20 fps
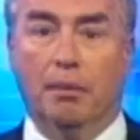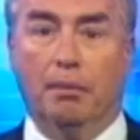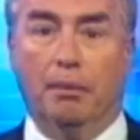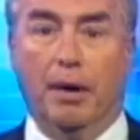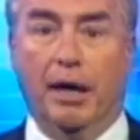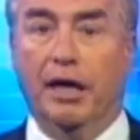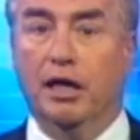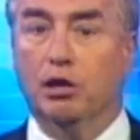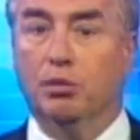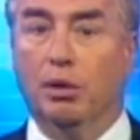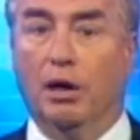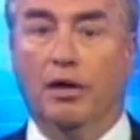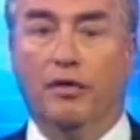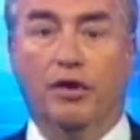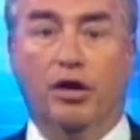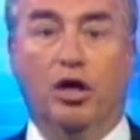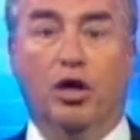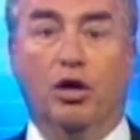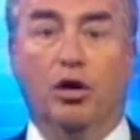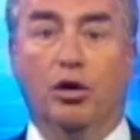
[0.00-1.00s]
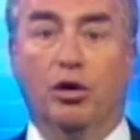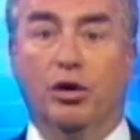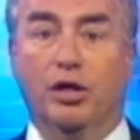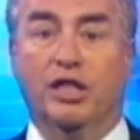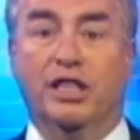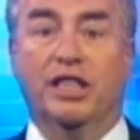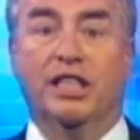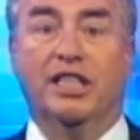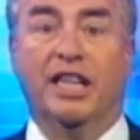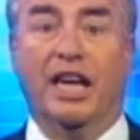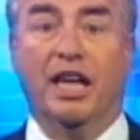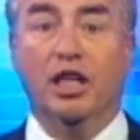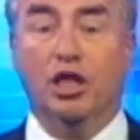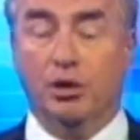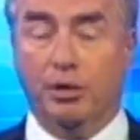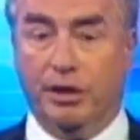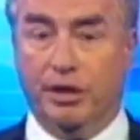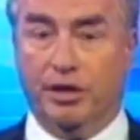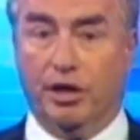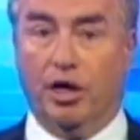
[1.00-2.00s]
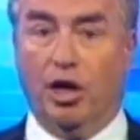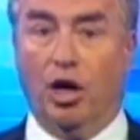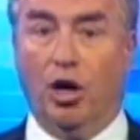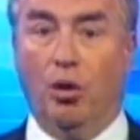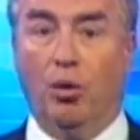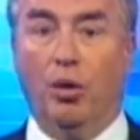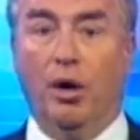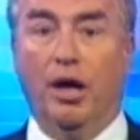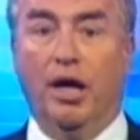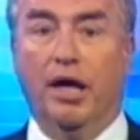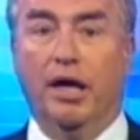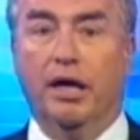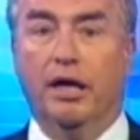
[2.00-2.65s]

might as well have occurred centuries ago,